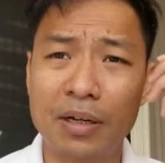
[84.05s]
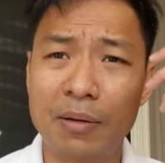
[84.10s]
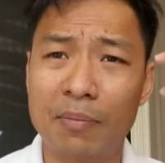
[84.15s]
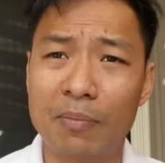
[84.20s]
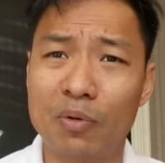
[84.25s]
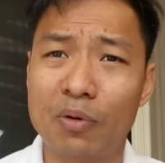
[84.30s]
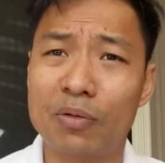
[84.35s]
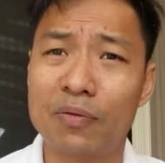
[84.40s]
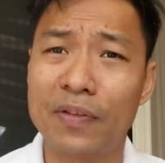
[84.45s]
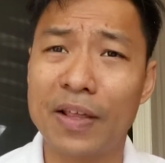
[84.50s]

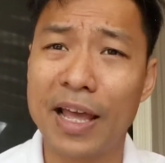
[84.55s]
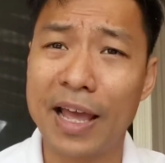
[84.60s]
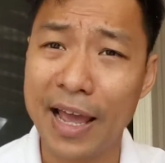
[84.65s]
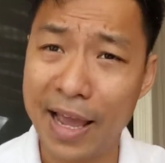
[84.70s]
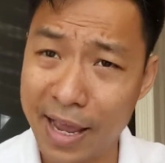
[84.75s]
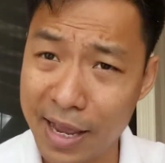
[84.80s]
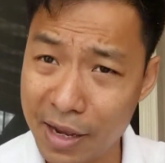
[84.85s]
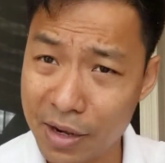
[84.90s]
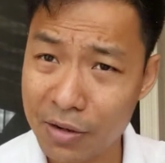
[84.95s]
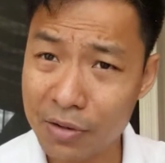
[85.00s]
improve their
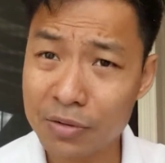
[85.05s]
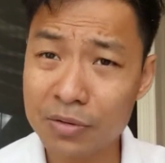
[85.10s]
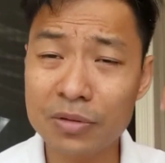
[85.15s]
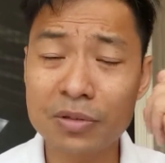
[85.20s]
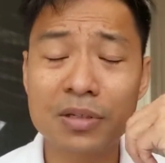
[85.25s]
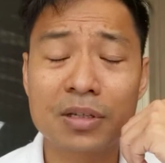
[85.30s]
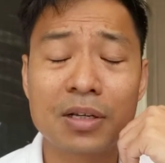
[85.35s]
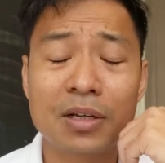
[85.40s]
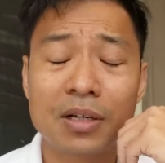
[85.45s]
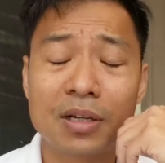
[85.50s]

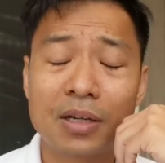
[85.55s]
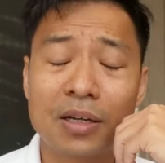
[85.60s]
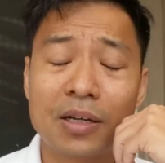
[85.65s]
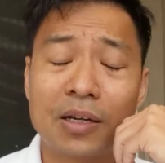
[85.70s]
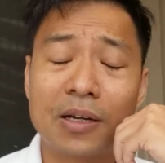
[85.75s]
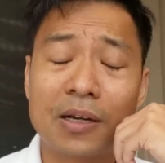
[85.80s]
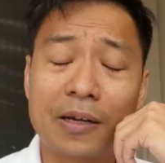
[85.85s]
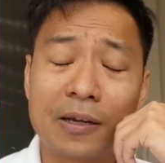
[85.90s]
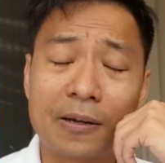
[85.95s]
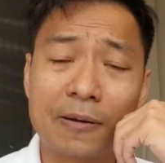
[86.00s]
health,
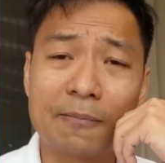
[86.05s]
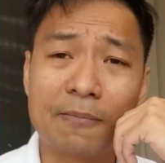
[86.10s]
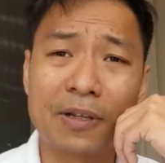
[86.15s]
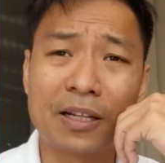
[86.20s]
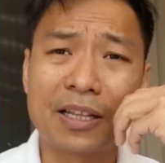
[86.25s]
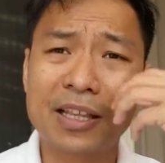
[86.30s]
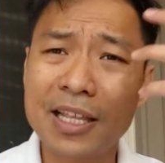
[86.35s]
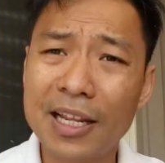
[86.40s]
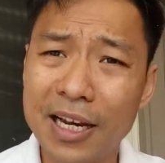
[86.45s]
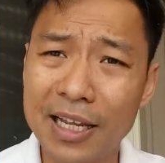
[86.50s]

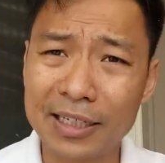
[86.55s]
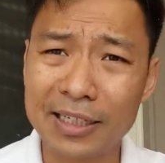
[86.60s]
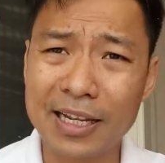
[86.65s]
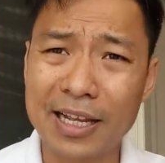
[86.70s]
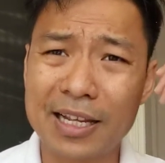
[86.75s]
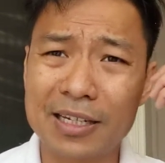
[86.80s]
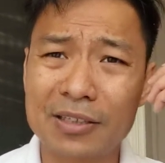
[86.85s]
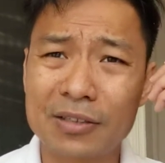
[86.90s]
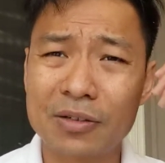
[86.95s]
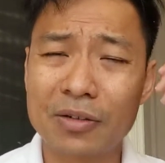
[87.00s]
and things like
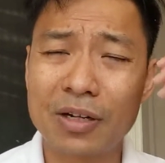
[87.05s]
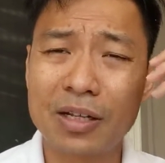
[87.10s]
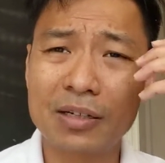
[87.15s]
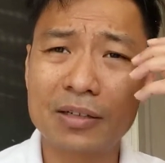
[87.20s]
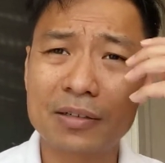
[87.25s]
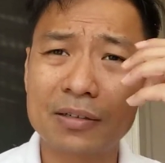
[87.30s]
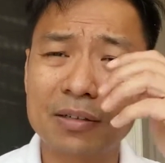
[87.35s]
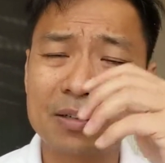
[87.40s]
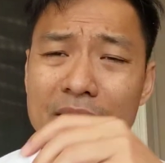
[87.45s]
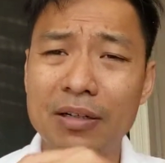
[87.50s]
that. So
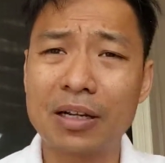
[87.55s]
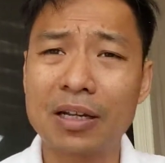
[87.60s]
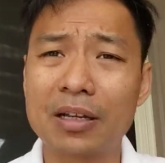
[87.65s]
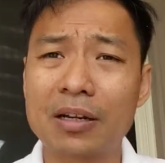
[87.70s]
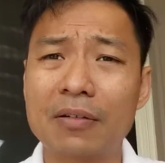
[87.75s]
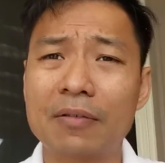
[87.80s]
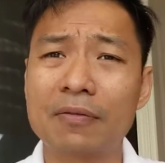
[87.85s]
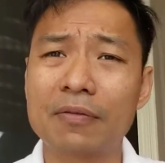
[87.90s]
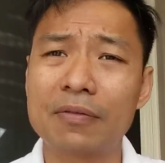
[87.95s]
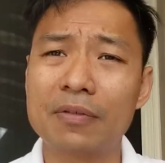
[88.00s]
that,
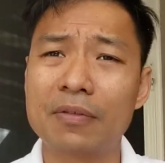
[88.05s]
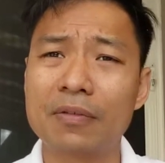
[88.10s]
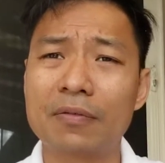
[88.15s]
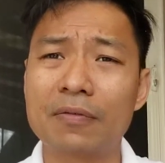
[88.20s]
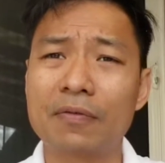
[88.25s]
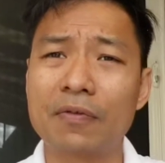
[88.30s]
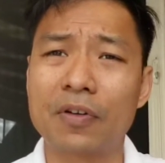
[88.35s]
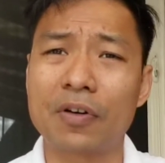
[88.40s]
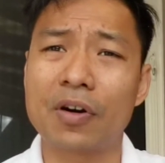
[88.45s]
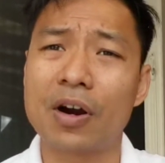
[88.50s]
like,
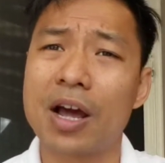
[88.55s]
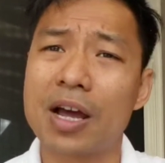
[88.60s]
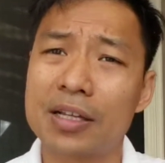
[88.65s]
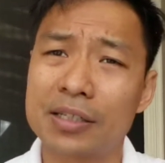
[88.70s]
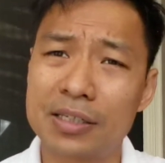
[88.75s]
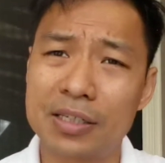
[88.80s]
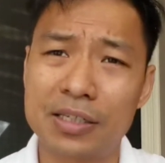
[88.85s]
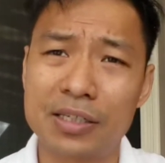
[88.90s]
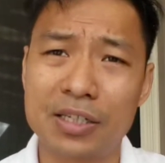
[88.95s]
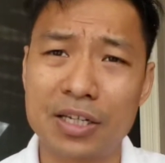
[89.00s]

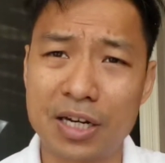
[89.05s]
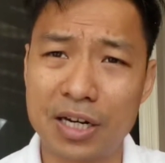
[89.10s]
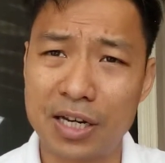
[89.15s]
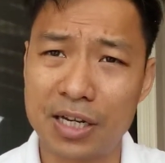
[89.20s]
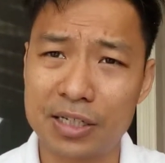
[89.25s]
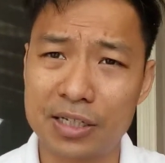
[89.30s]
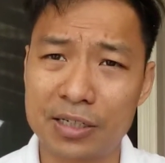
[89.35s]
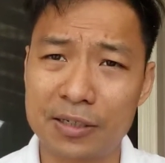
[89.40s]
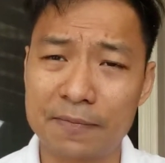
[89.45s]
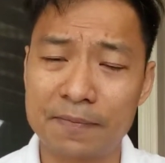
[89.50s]
variety
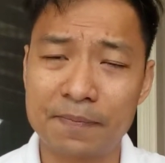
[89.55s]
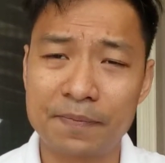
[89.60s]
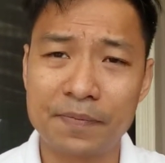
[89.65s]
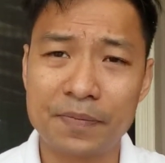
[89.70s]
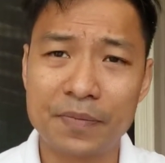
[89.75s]
selection.